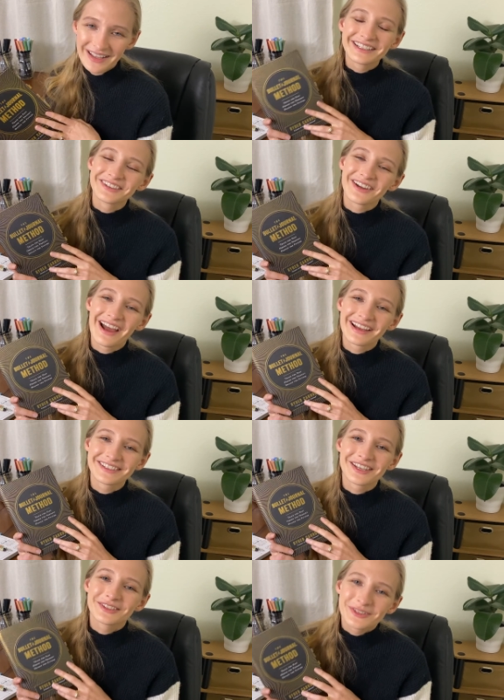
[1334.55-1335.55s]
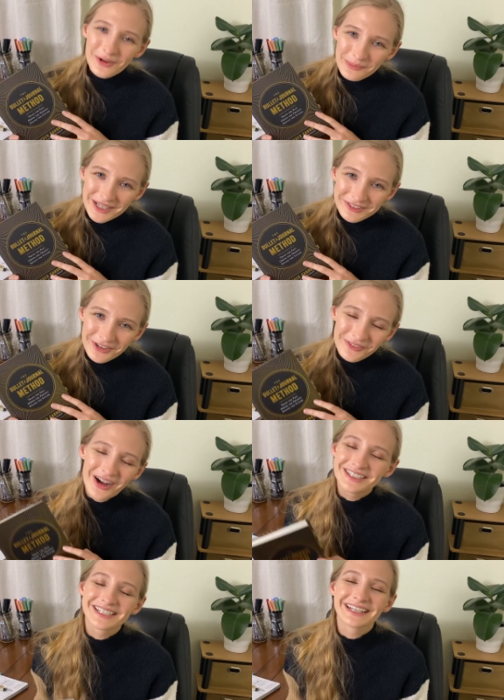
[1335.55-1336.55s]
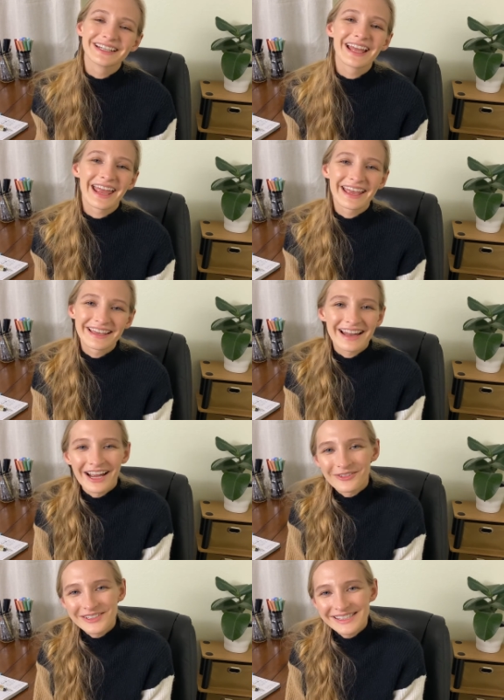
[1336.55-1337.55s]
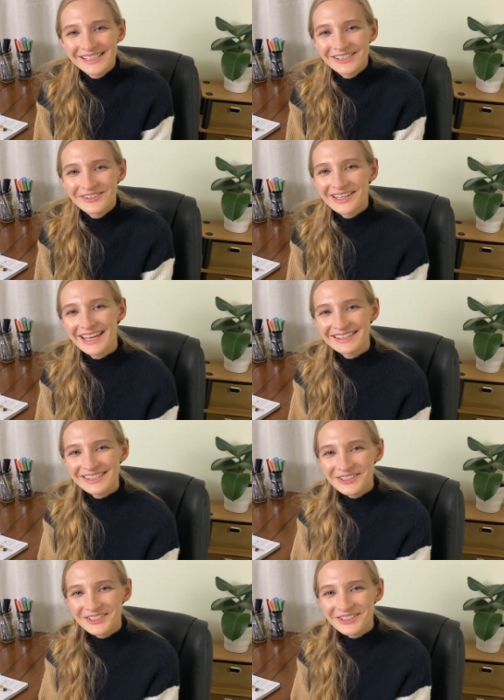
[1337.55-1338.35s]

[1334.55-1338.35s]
Thank you guys so much for watching, and I will see you again